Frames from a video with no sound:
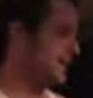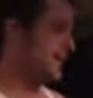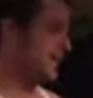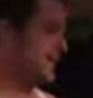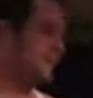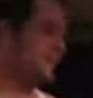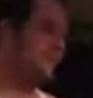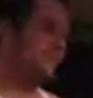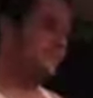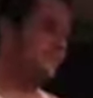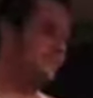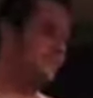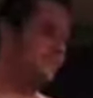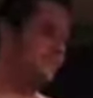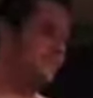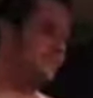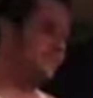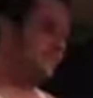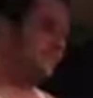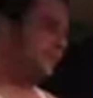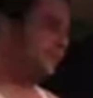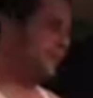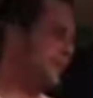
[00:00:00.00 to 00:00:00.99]
I was
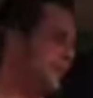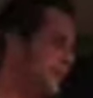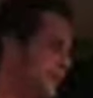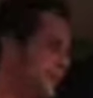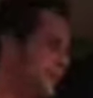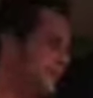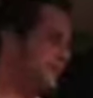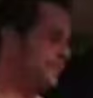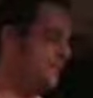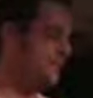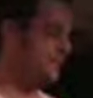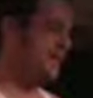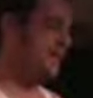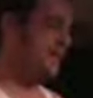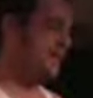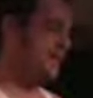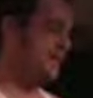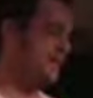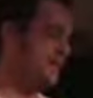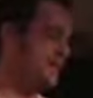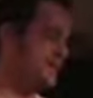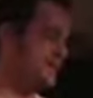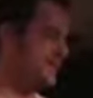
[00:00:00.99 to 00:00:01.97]
12,
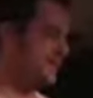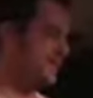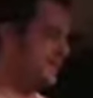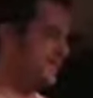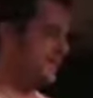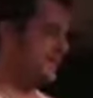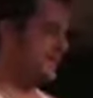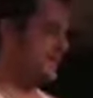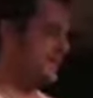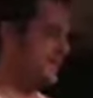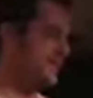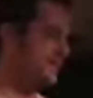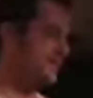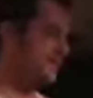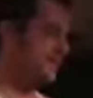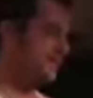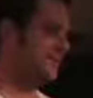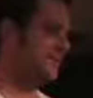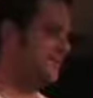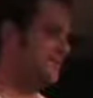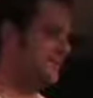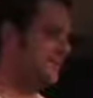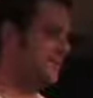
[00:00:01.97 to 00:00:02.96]
13, I started playing
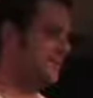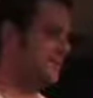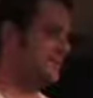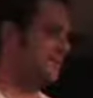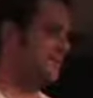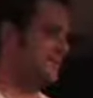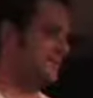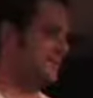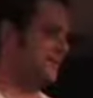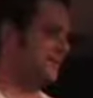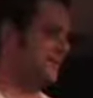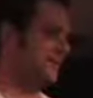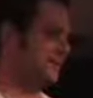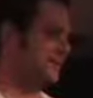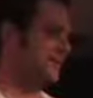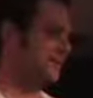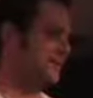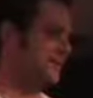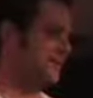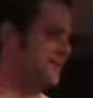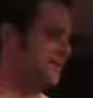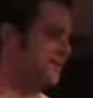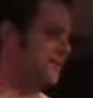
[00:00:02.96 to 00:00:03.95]
drums.
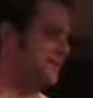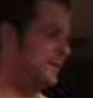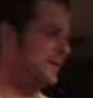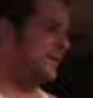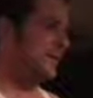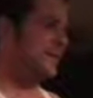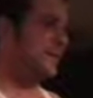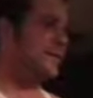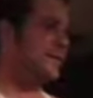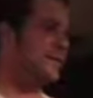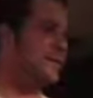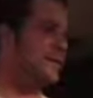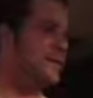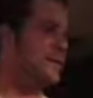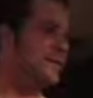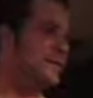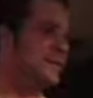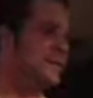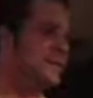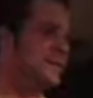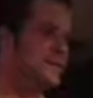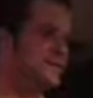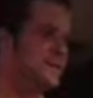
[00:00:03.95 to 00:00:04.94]
Till I was about
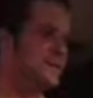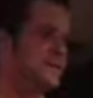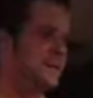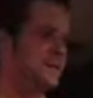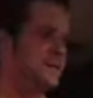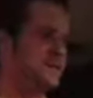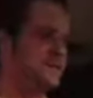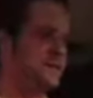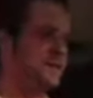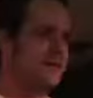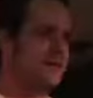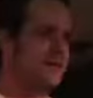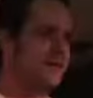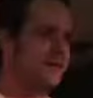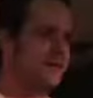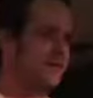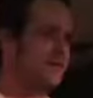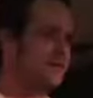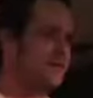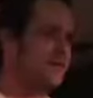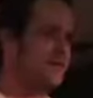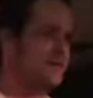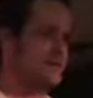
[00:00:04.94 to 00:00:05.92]
15, 16,
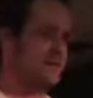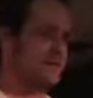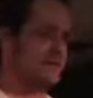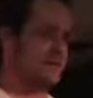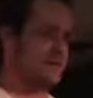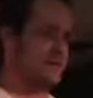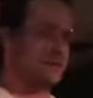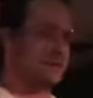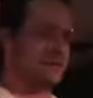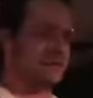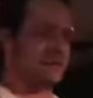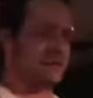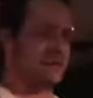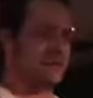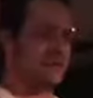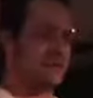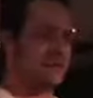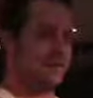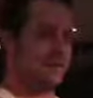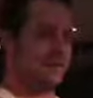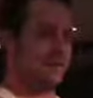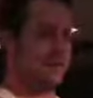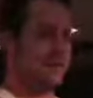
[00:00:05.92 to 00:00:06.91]
then I switched to bass
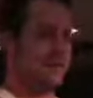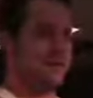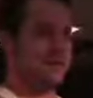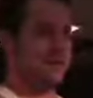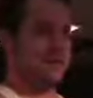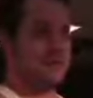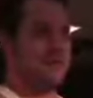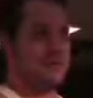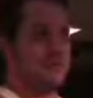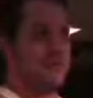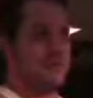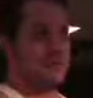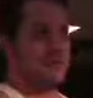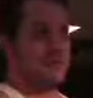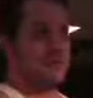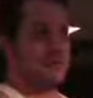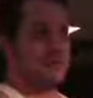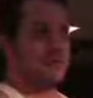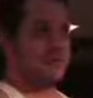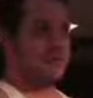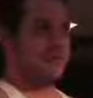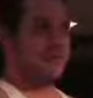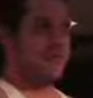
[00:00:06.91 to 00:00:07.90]
guitar
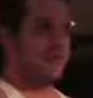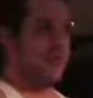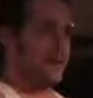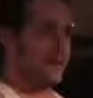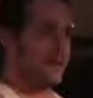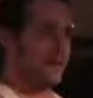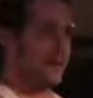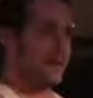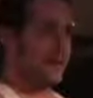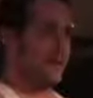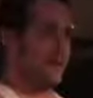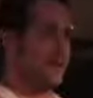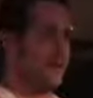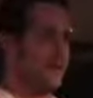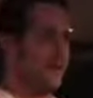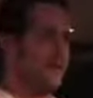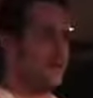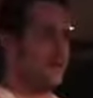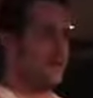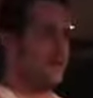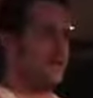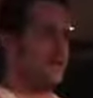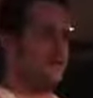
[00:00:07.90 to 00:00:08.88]
for about
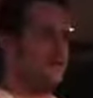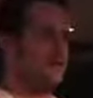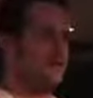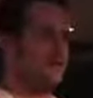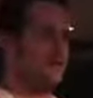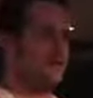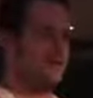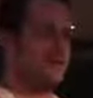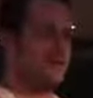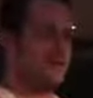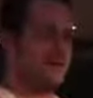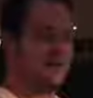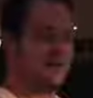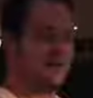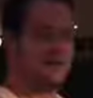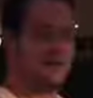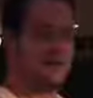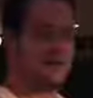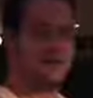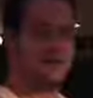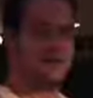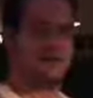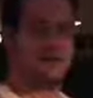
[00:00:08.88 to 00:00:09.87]
8 years, and I
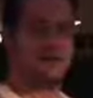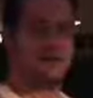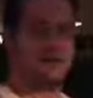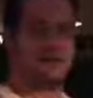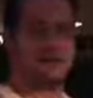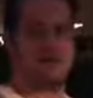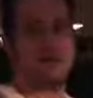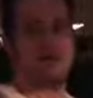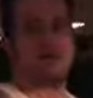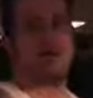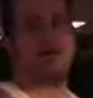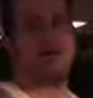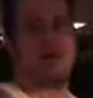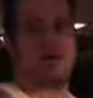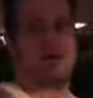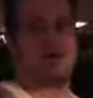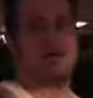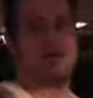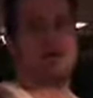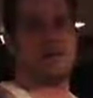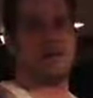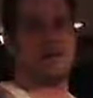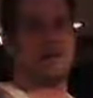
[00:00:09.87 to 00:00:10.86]
switched to guitar
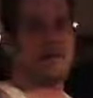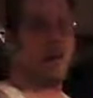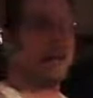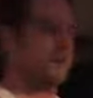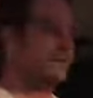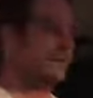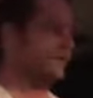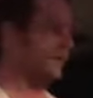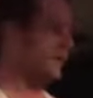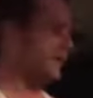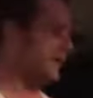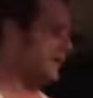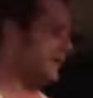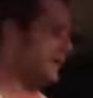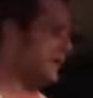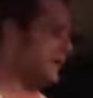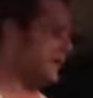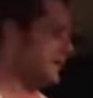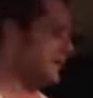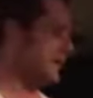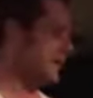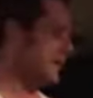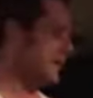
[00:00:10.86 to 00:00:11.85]
after that.